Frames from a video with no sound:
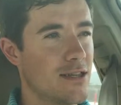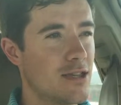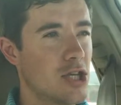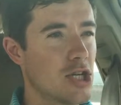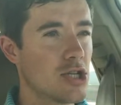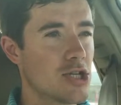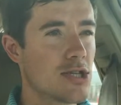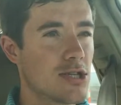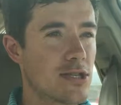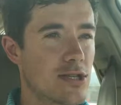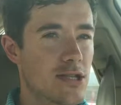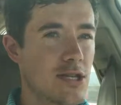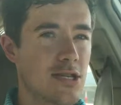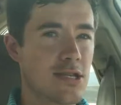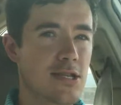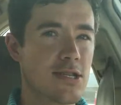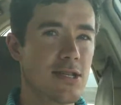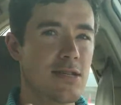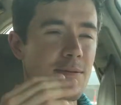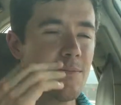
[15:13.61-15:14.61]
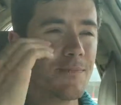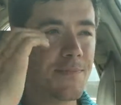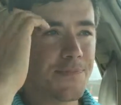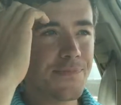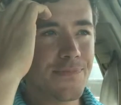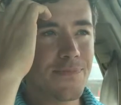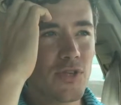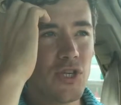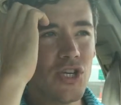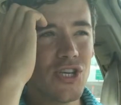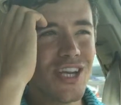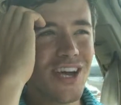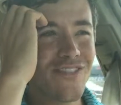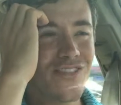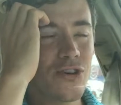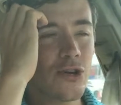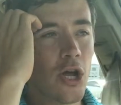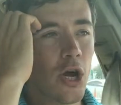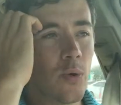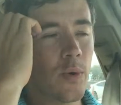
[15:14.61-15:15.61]
There's just, you
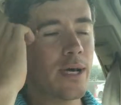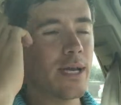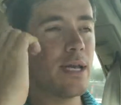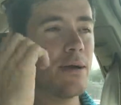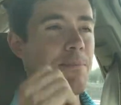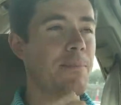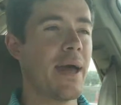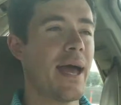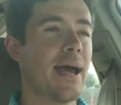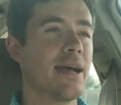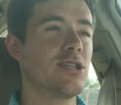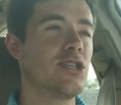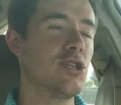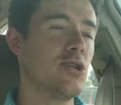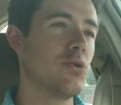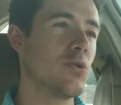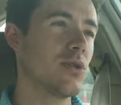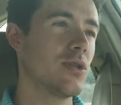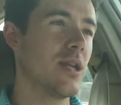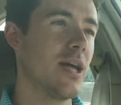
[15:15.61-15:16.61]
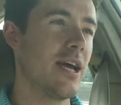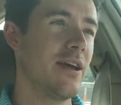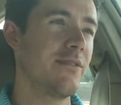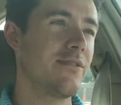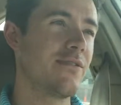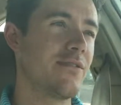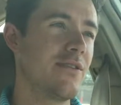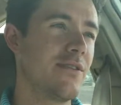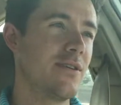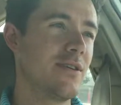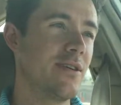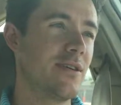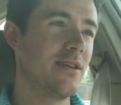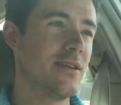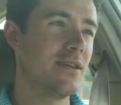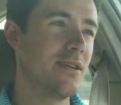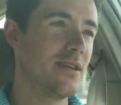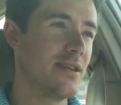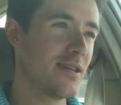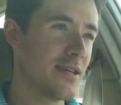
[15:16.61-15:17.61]
never know what impact your life
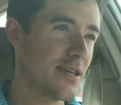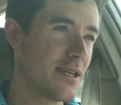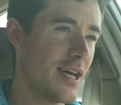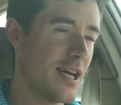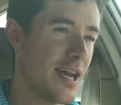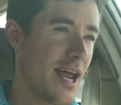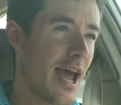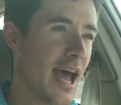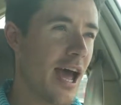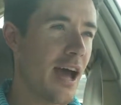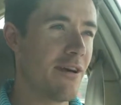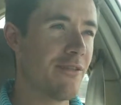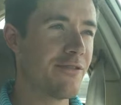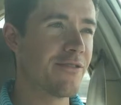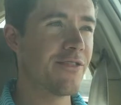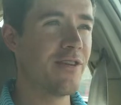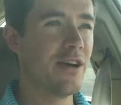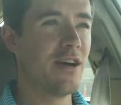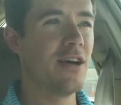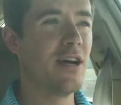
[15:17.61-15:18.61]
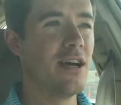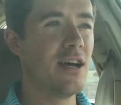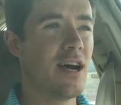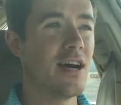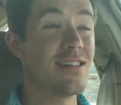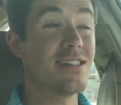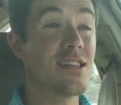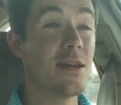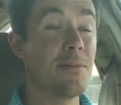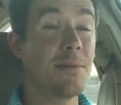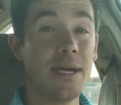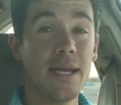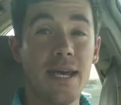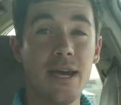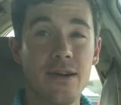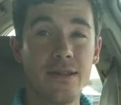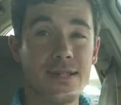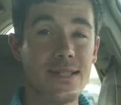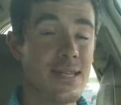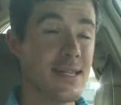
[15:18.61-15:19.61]
can have on somebody
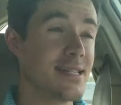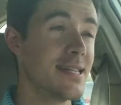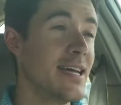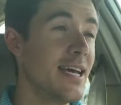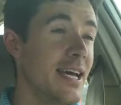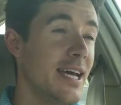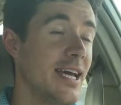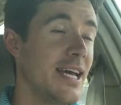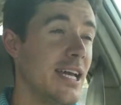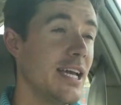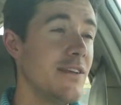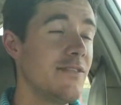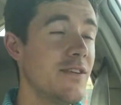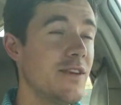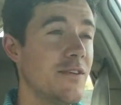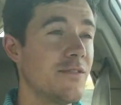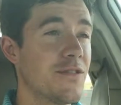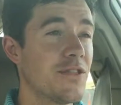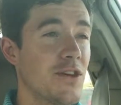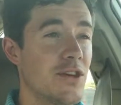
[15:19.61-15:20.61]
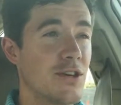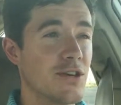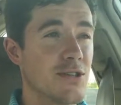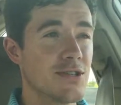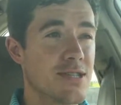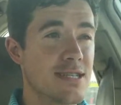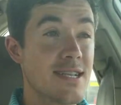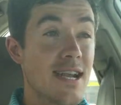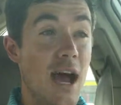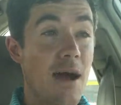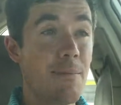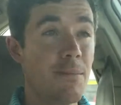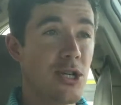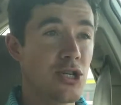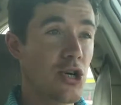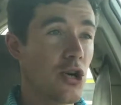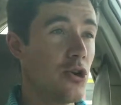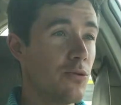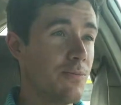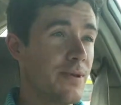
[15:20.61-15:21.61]
else's, even if there's not
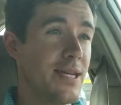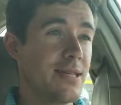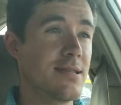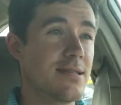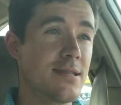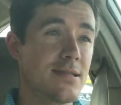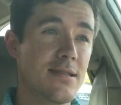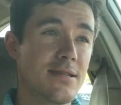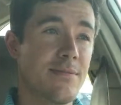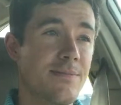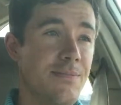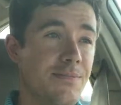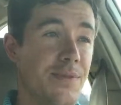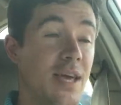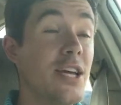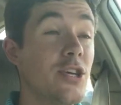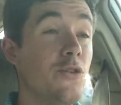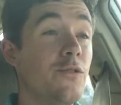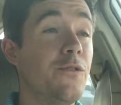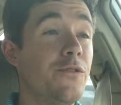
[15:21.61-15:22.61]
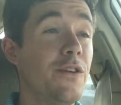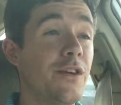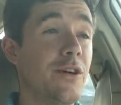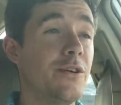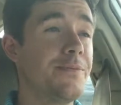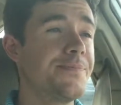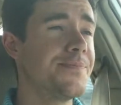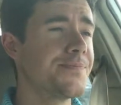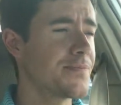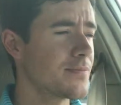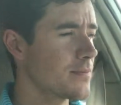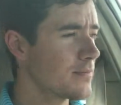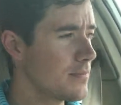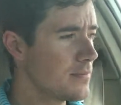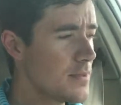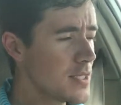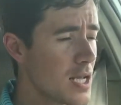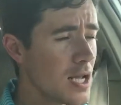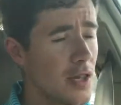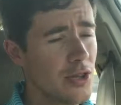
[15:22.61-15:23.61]
much hope that you feel.
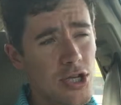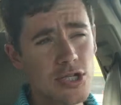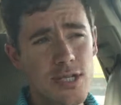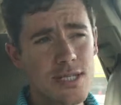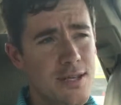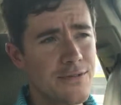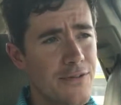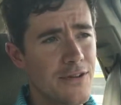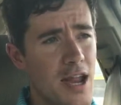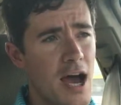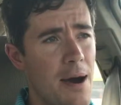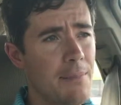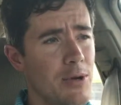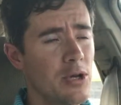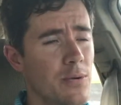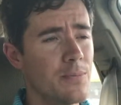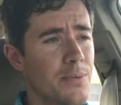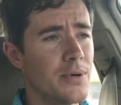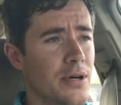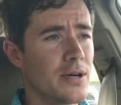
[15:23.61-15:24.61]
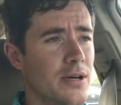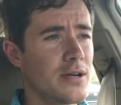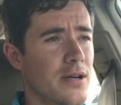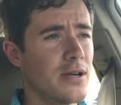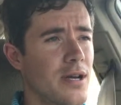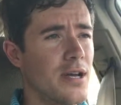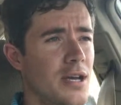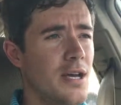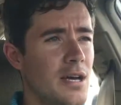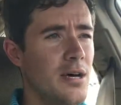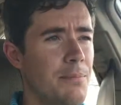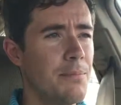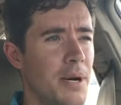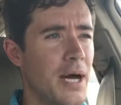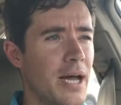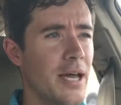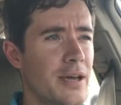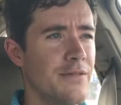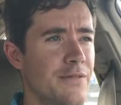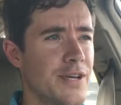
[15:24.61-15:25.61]
There's this phenomenal book
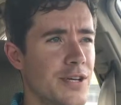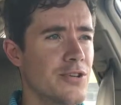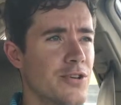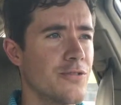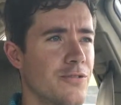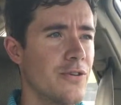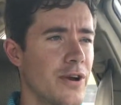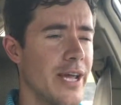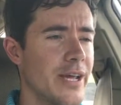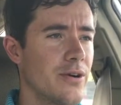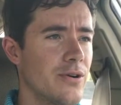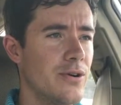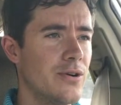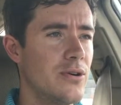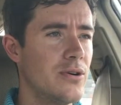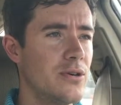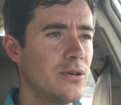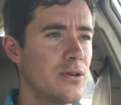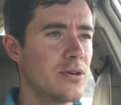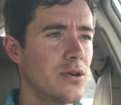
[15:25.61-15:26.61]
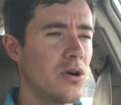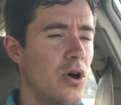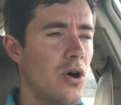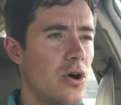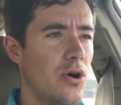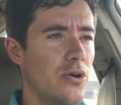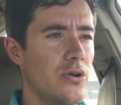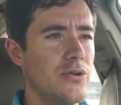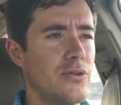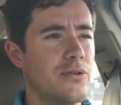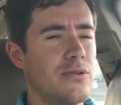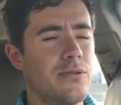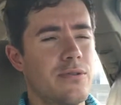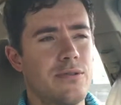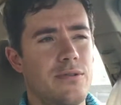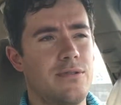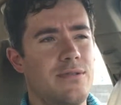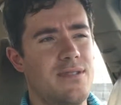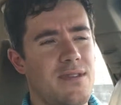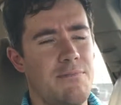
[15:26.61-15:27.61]
by Viktor Frankl called
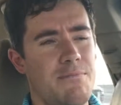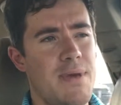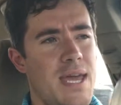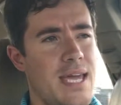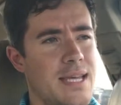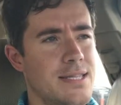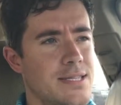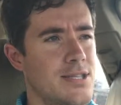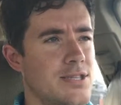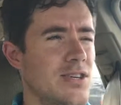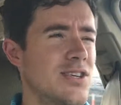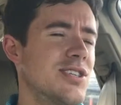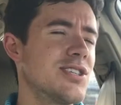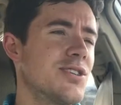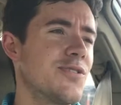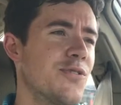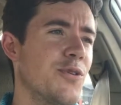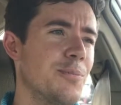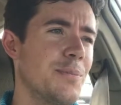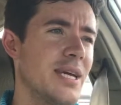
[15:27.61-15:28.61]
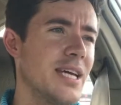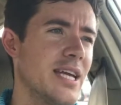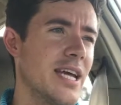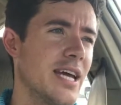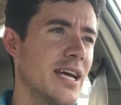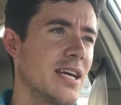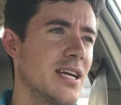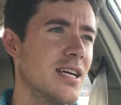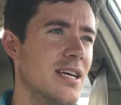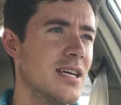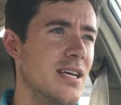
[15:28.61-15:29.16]
Man's Search for Meaning.